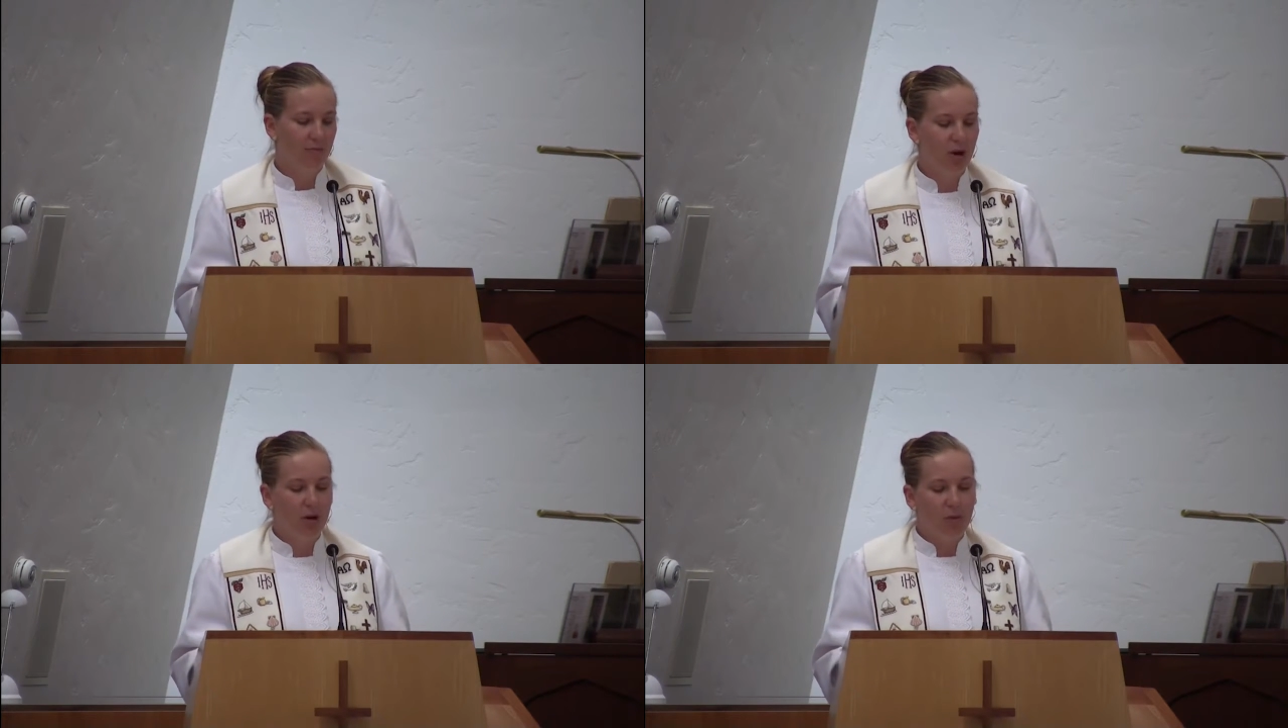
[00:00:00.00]

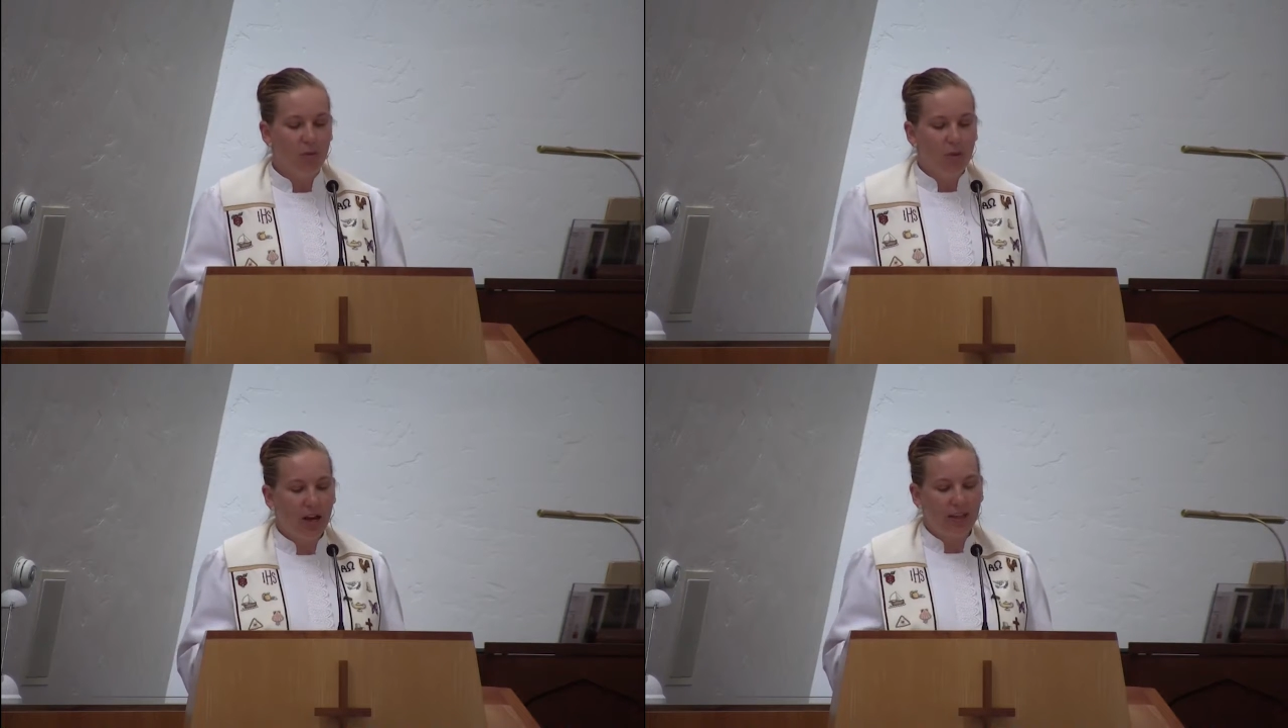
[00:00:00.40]
But
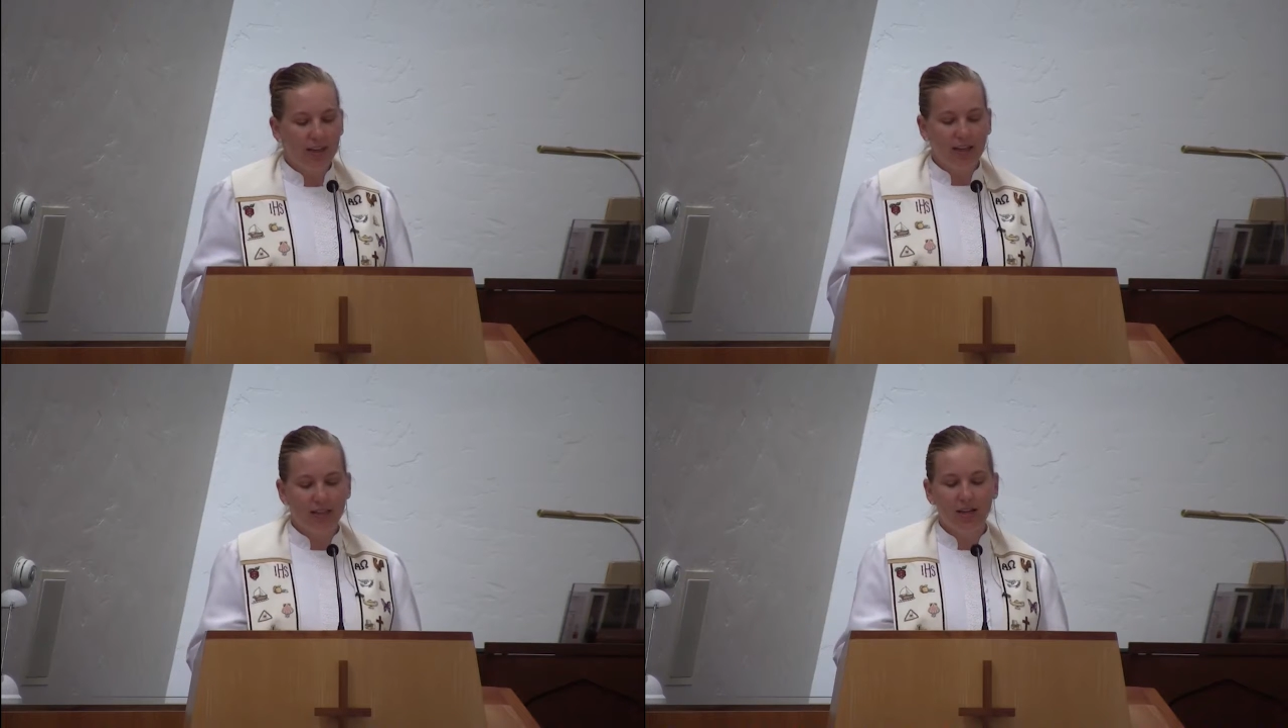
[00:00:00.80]
what I
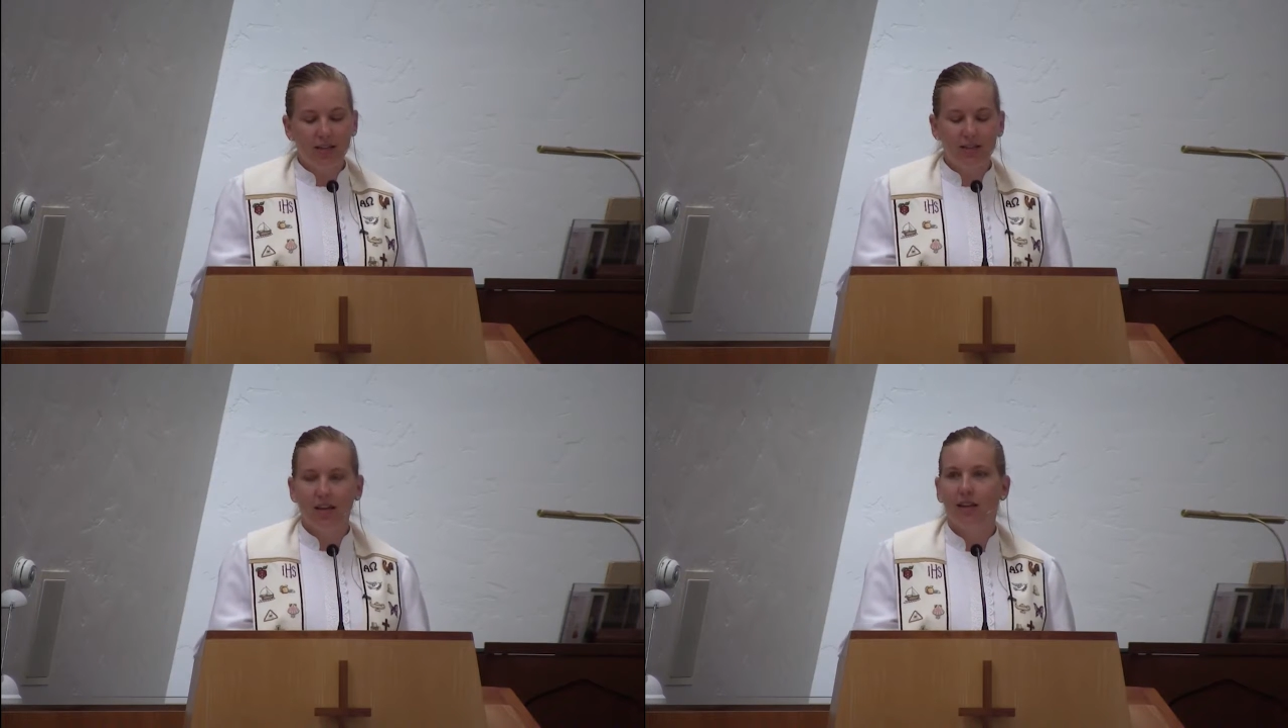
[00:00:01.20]
think it
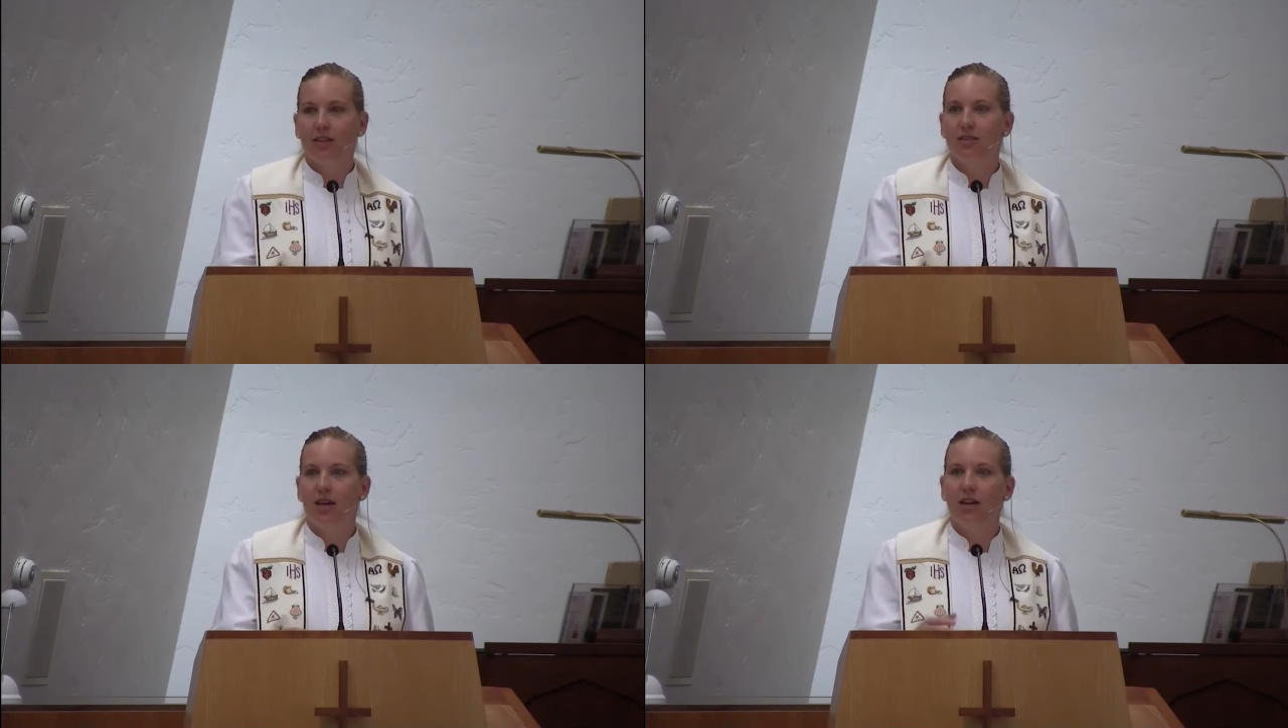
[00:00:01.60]
does say
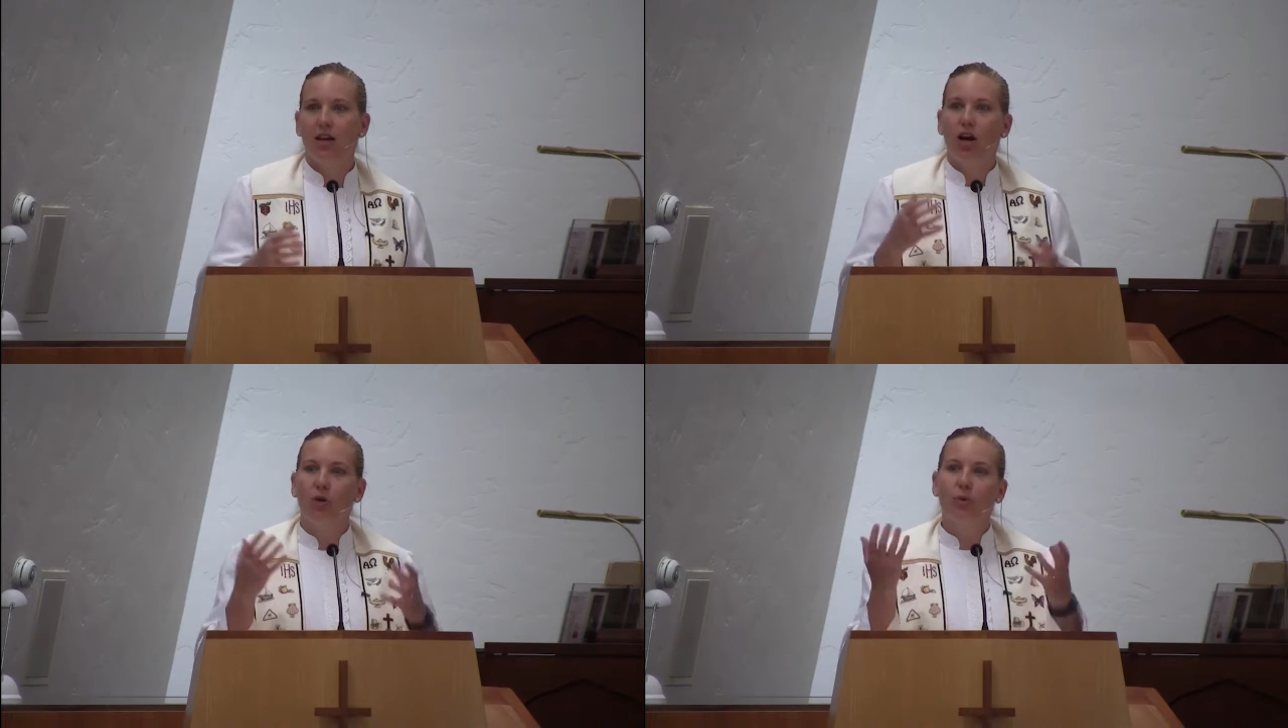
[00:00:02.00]
is
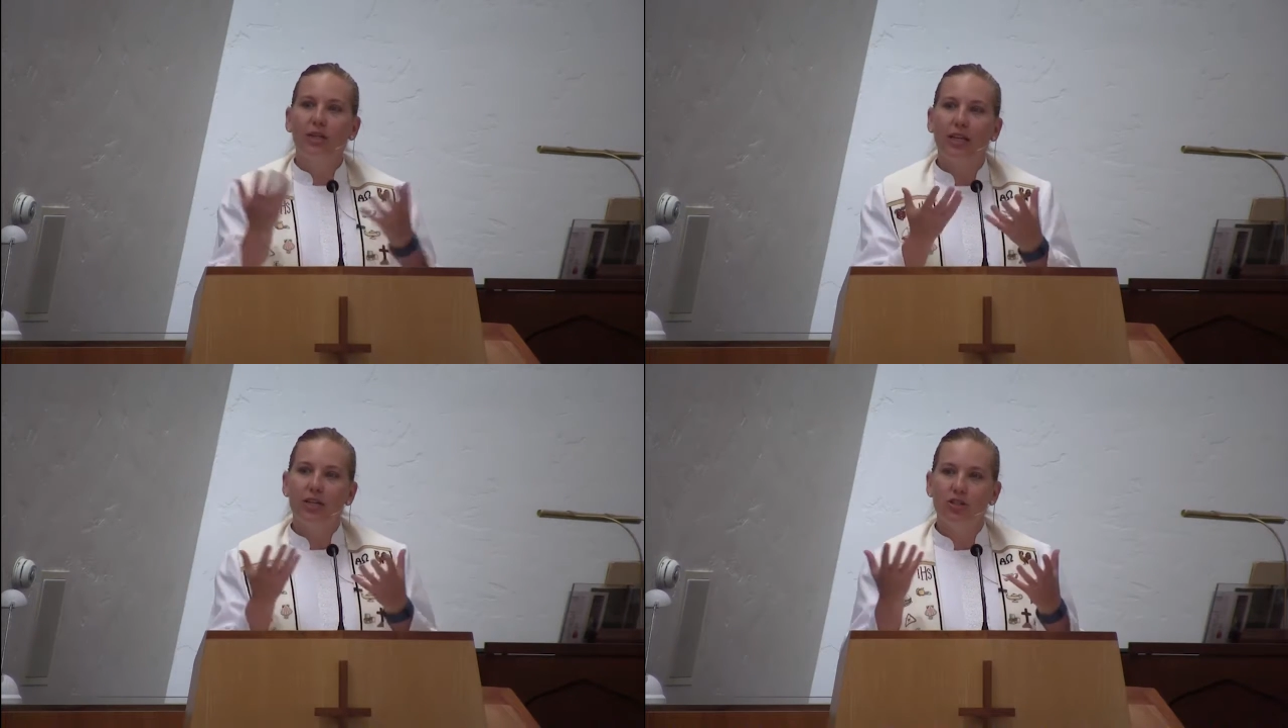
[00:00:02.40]
that a
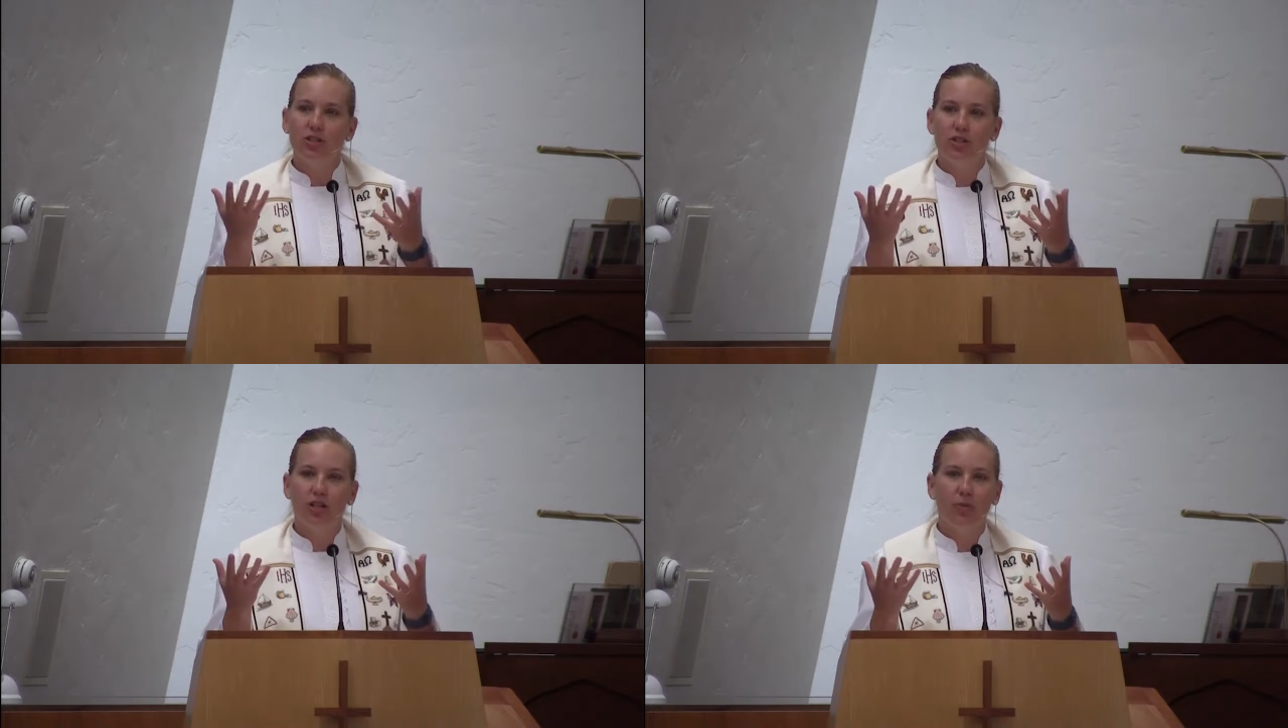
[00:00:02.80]

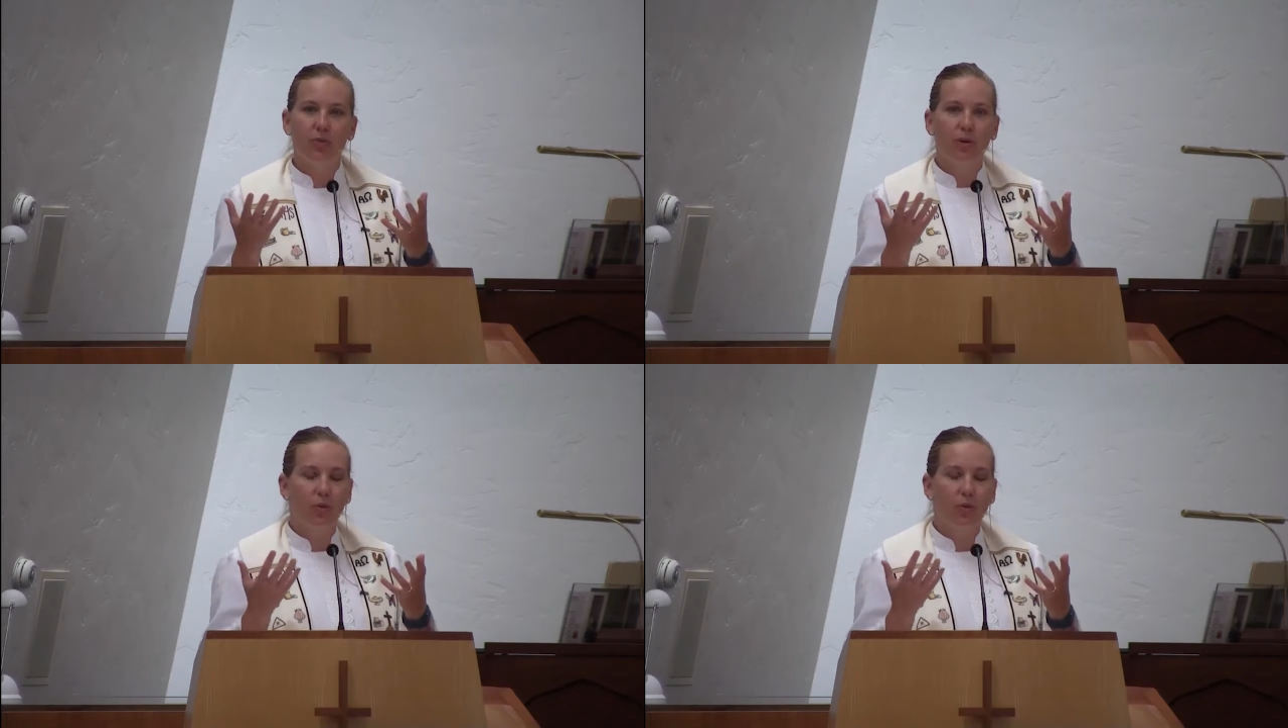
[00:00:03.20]
relationship